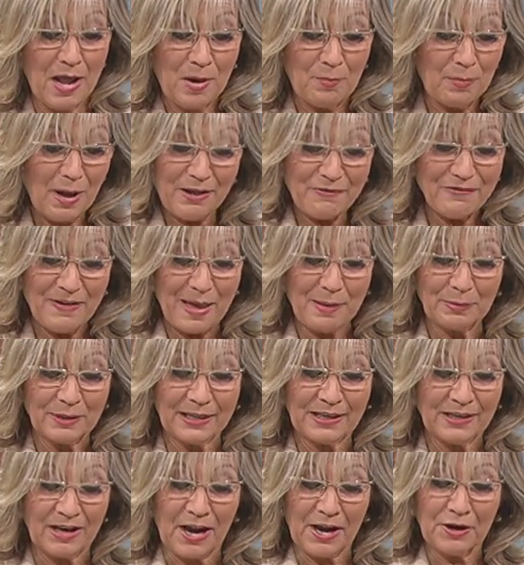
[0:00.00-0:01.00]
My
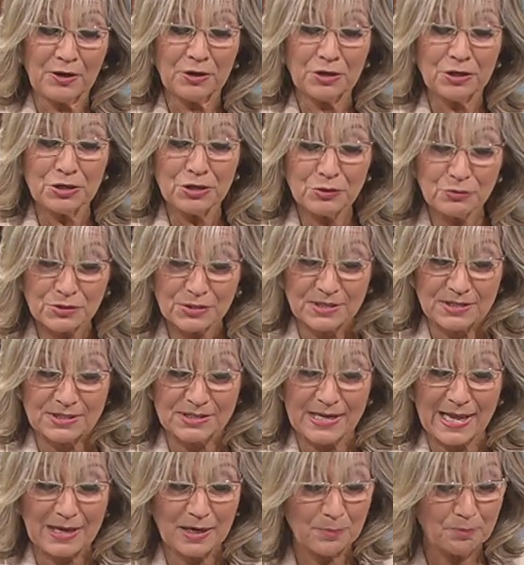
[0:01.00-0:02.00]
family and I are a nuisance
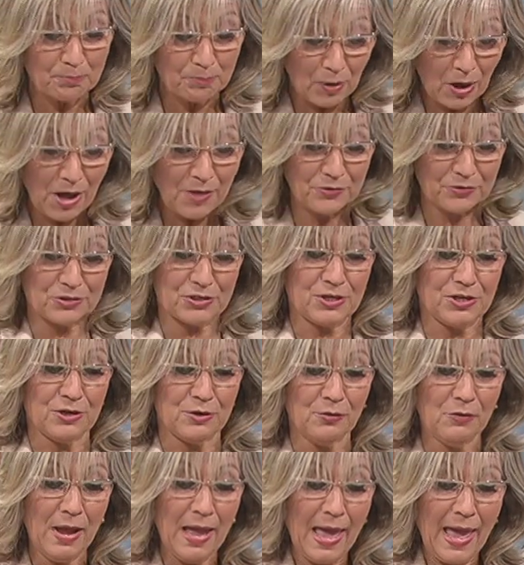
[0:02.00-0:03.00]
and a bother to you,